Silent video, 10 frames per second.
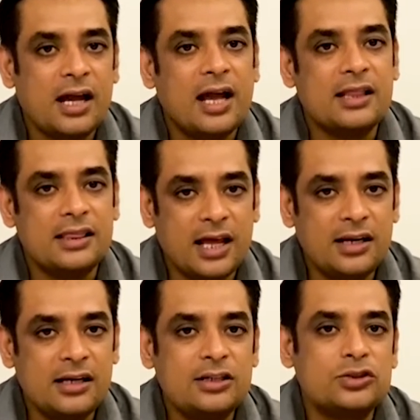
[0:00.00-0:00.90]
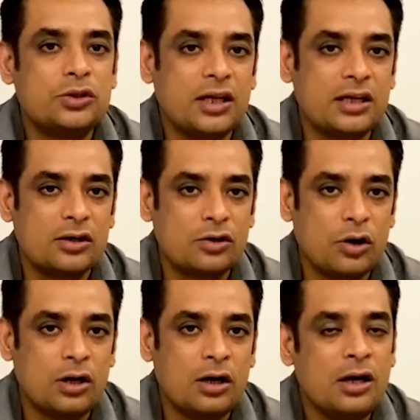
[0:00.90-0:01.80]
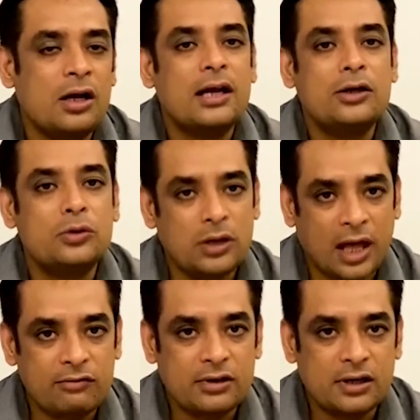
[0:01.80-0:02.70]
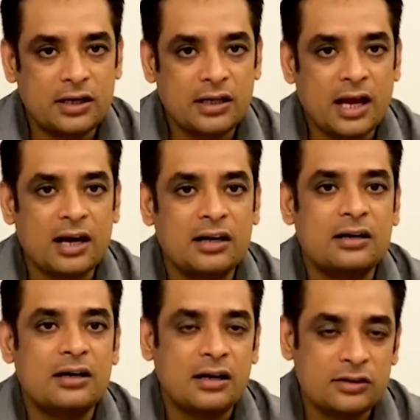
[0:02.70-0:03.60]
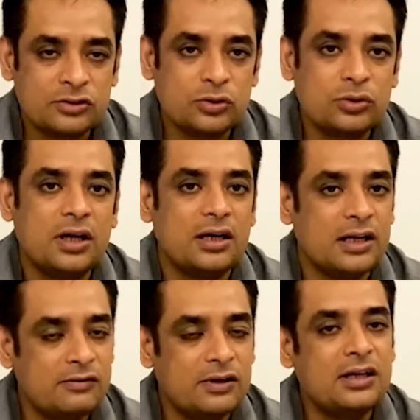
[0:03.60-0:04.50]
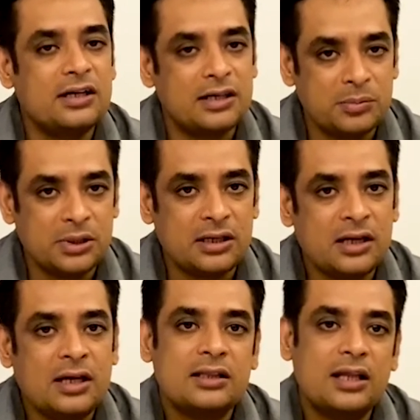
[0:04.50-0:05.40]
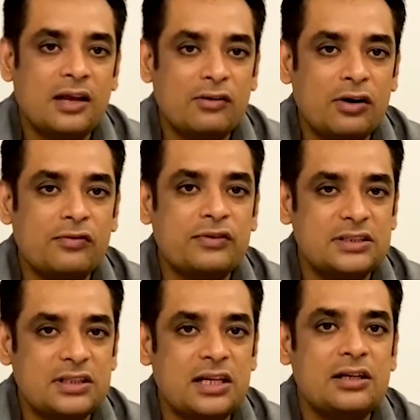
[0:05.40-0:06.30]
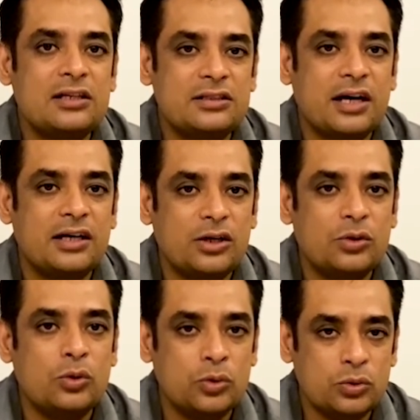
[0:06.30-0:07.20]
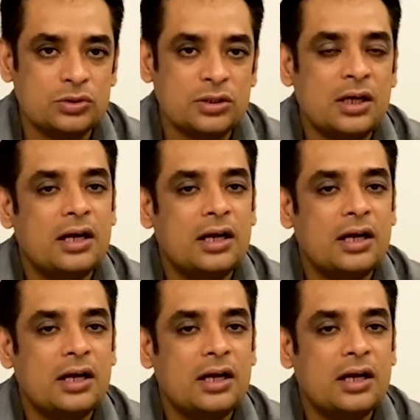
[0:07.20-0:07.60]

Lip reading: and then he should take a call into live trading and should even determine the level of risk he is ready to lose